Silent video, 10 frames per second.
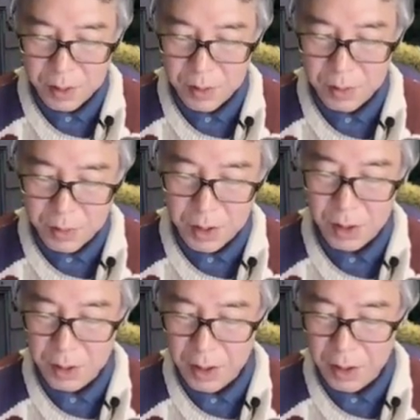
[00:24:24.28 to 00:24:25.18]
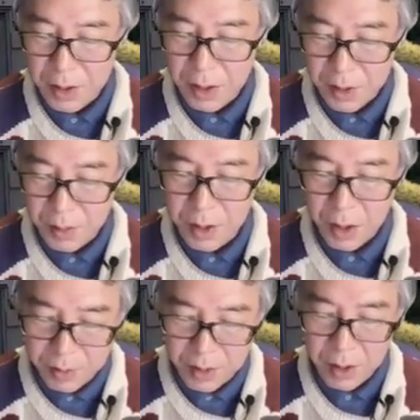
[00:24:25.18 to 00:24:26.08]
We can let them
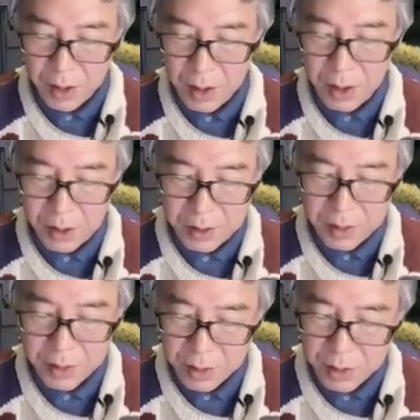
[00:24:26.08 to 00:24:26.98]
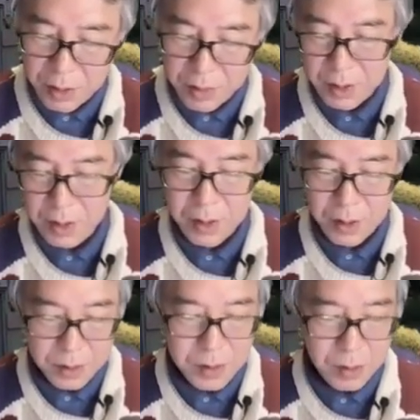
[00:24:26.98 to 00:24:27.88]
carry electric current,
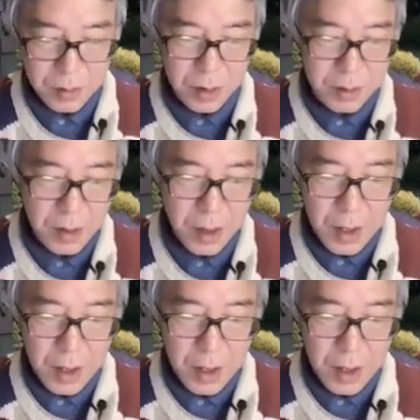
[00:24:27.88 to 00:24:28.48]
so on.